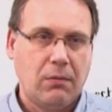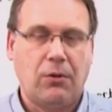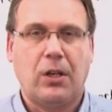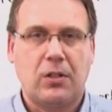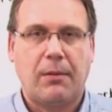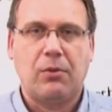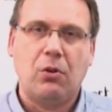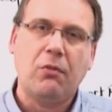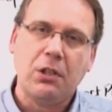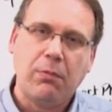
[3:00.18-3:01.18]
for example.
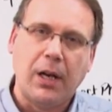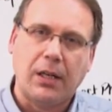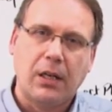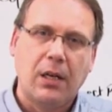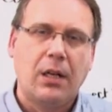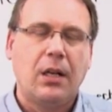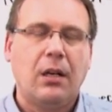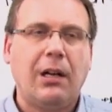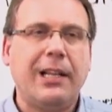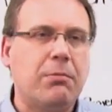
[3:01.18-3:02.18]
You will split.
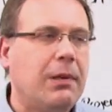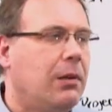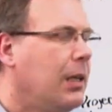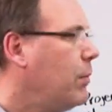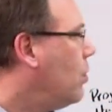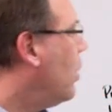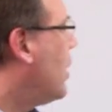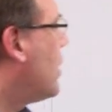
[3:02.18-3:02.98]
Now let me do an